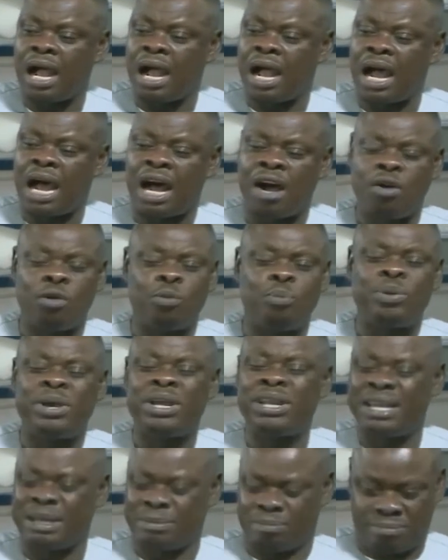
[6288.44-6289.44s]
I'll
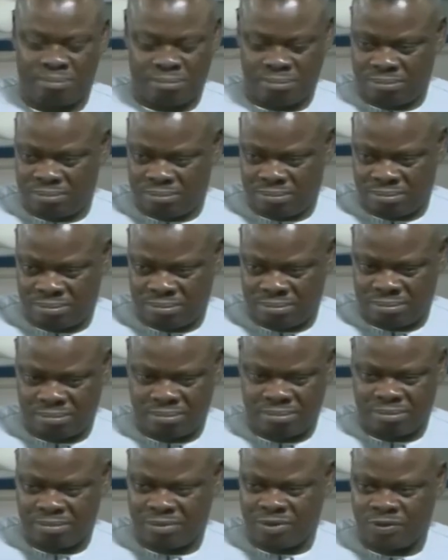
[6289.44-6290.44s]
pay them
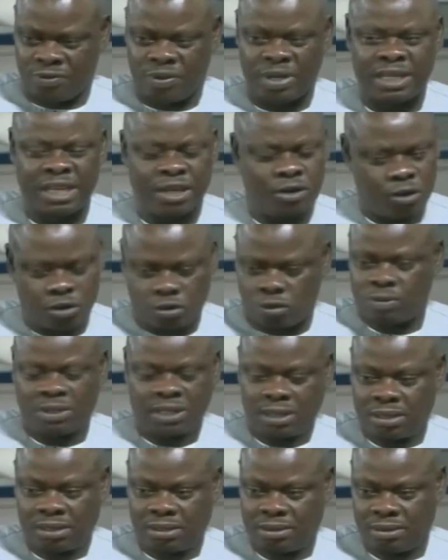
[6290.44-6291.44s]
for they not
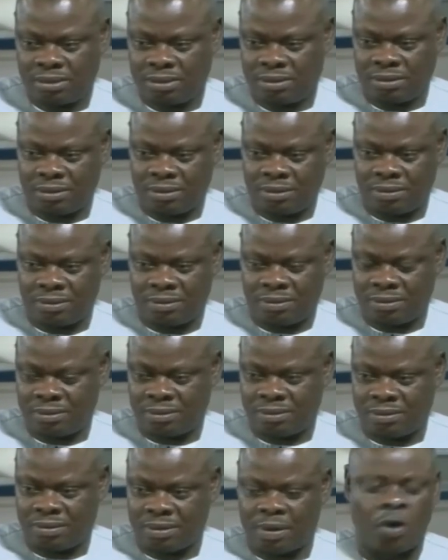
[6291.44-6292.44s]
doing it.
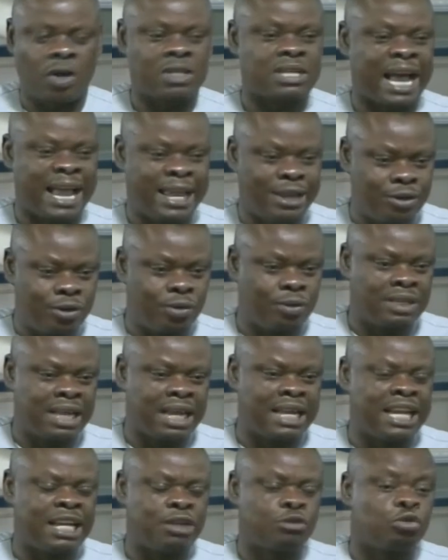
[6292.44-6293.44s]
Because I know
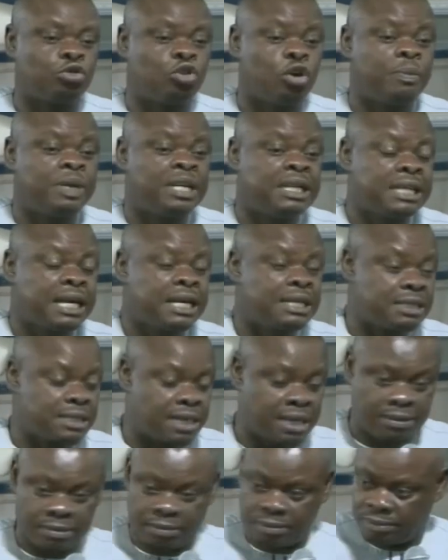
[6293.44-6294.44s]
that it will not be
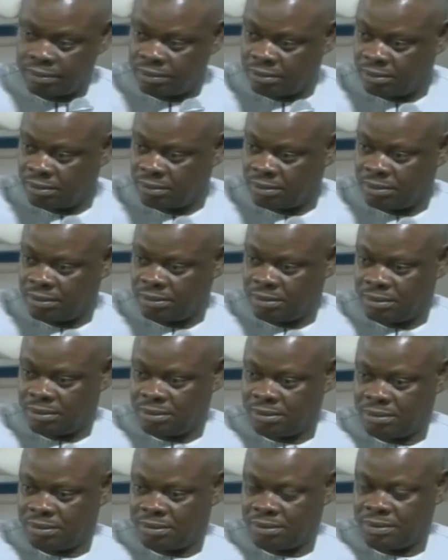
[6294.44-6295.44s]
intentional.
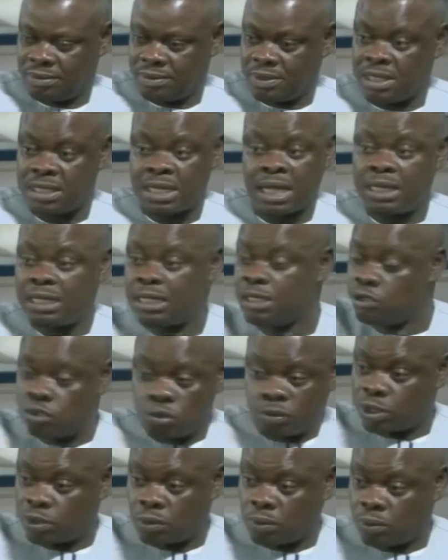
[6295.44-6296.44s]
They didn't
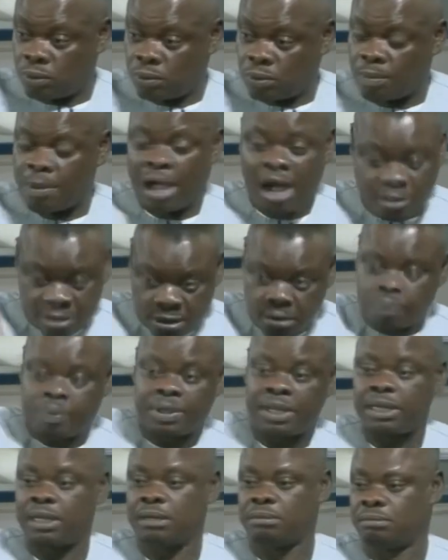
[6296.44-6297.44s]
do it, but I'll still
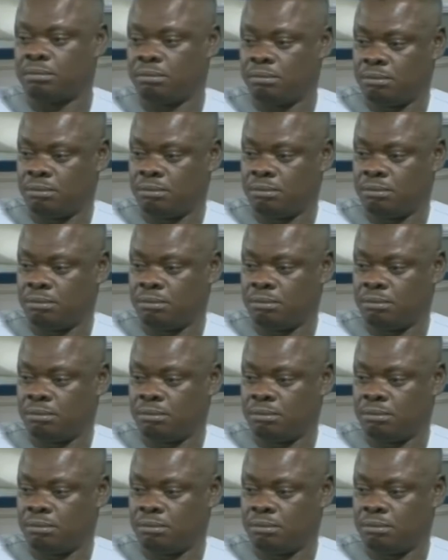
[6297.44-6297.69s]
pay them.